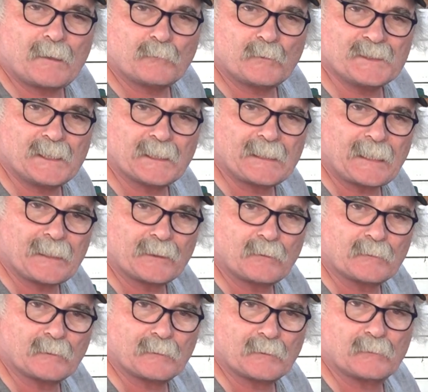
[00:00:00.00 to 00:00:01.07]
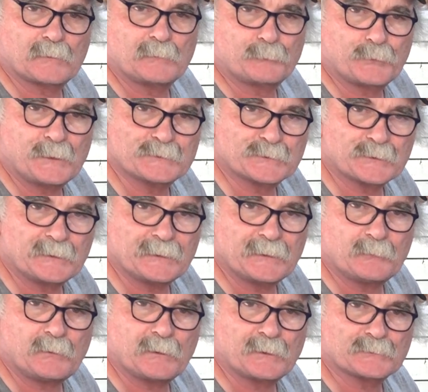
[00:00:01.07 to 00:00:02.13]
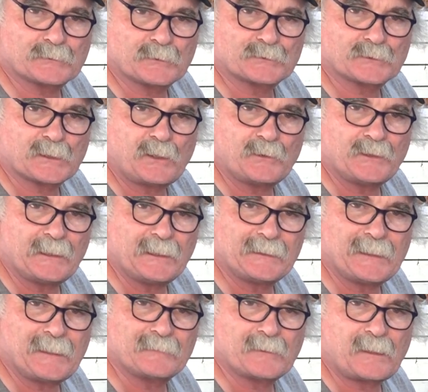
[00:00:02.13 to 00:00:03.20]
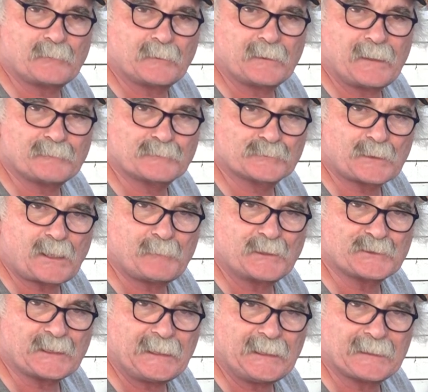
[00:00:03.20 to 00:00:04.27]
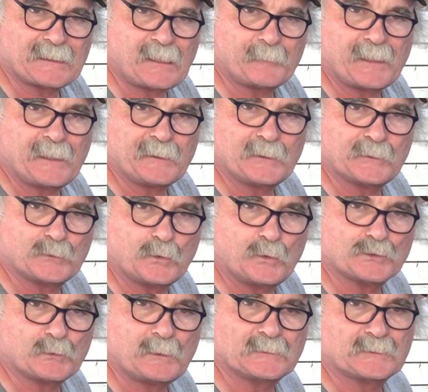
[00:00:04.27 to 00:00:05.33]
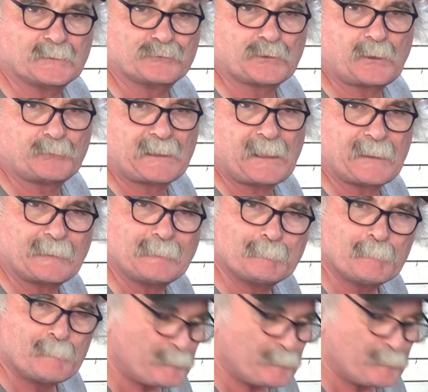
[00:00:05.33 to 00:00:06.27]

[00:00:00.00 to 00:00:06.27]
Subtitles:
when you're cutting on a little compressor and you want to sort of slow the air down, don't want to have so much air coming out of your torch once you've stopped cutting.